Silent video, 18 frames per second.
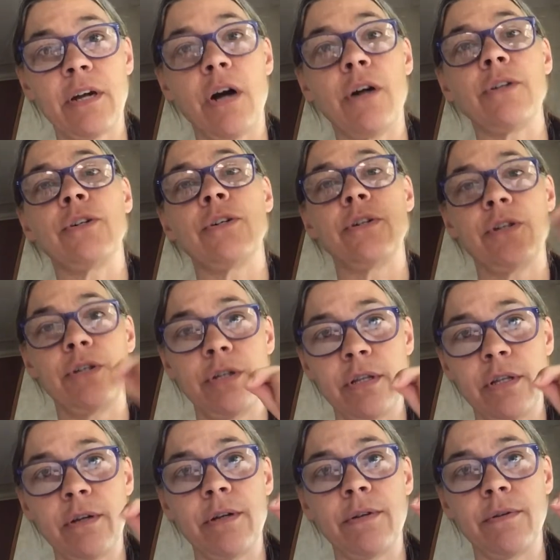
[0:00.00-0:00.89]
halter
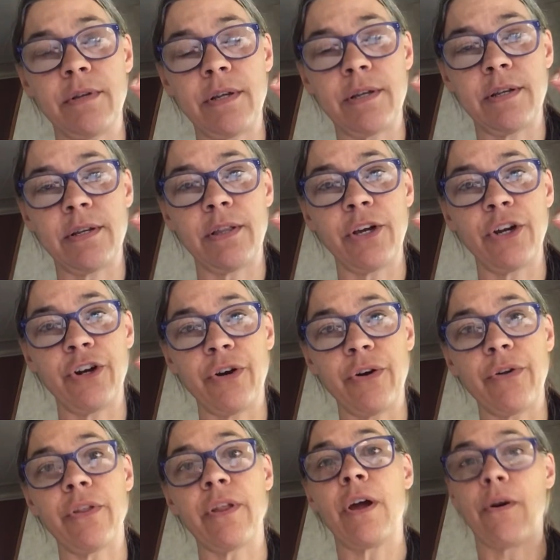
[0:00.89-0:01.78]
to the girth,